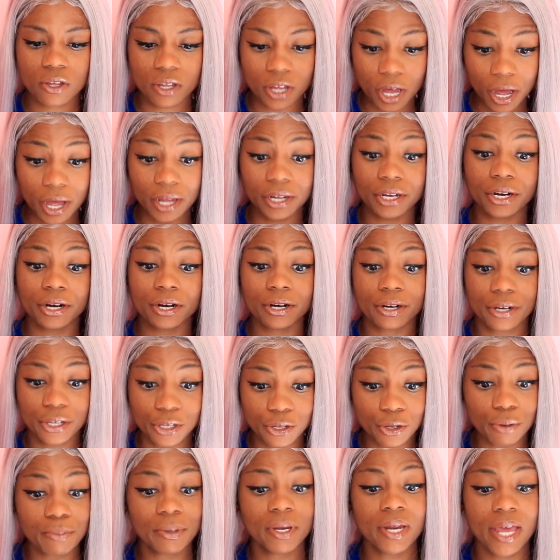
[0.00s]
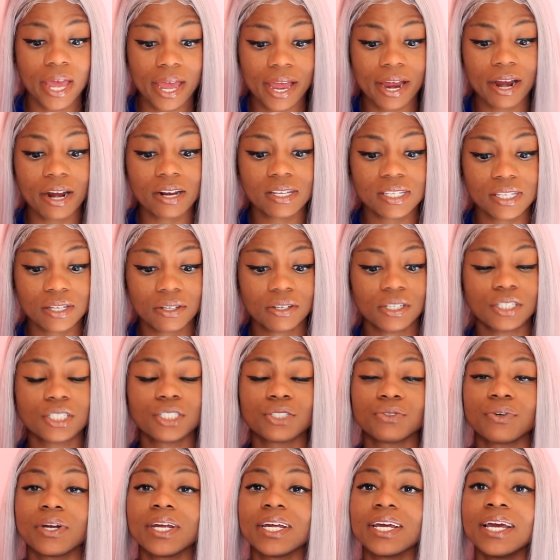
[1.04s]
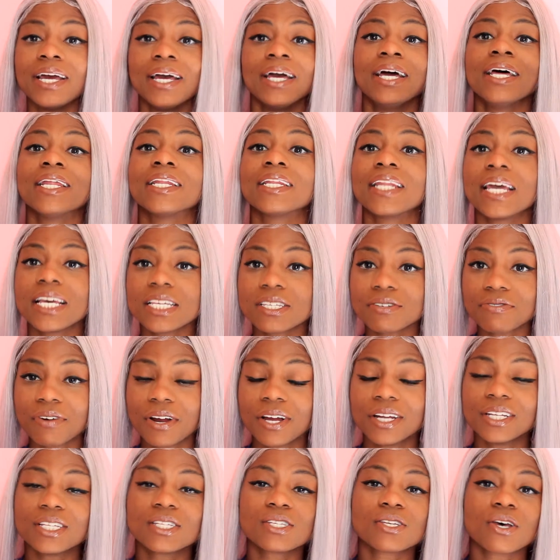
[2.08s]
Color Human Hair Silky Straight Lace Front.